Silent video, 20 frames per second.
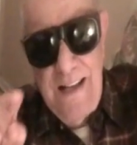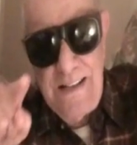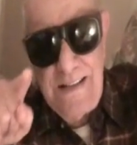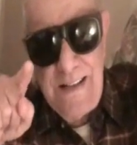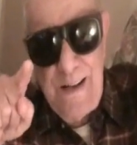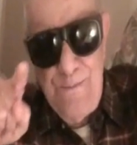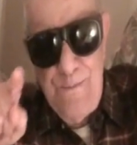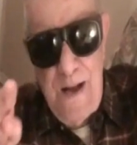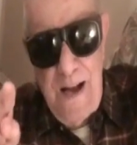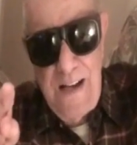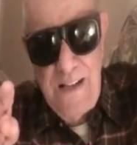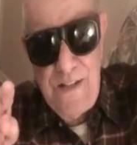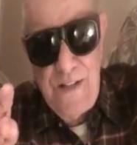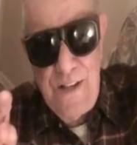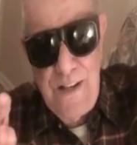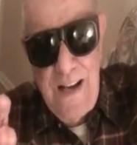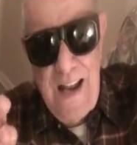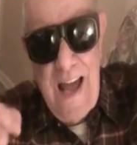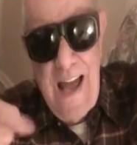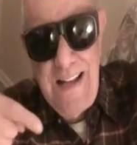It's a
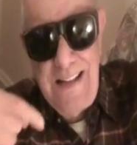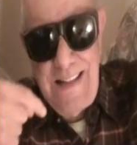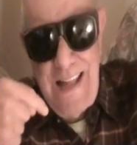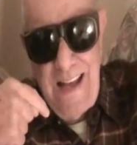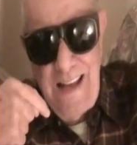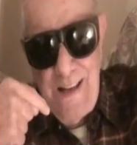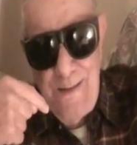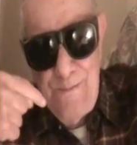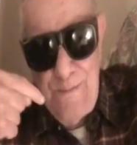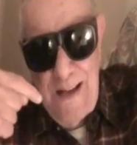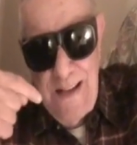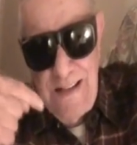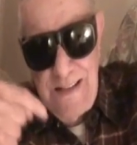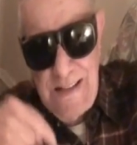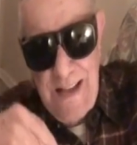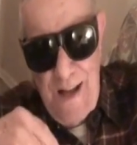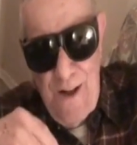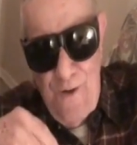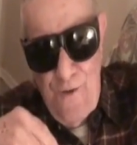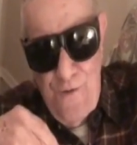medicine. I take it
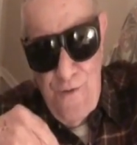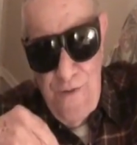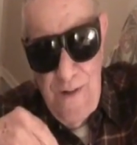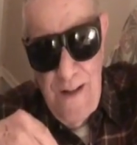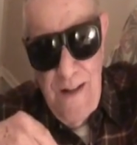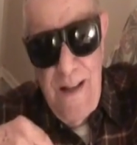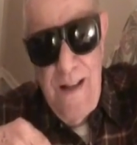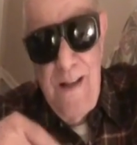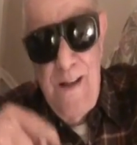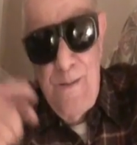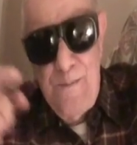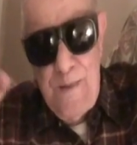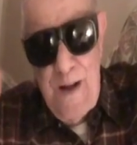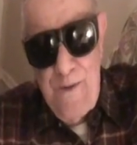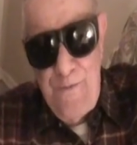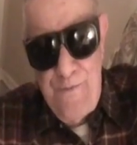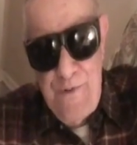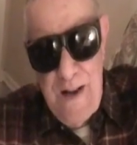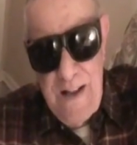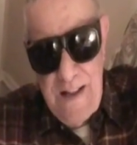myself.
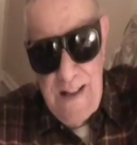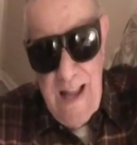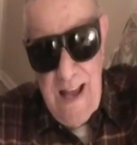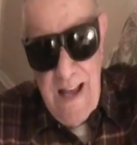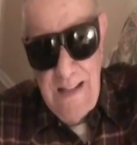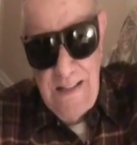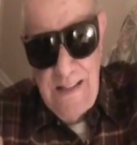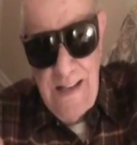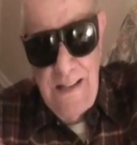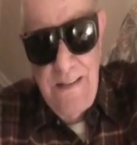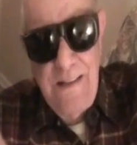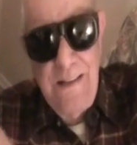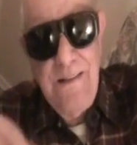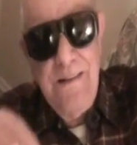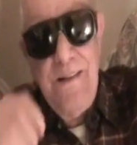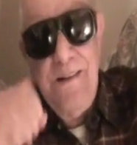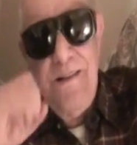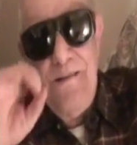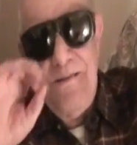My friend takes it.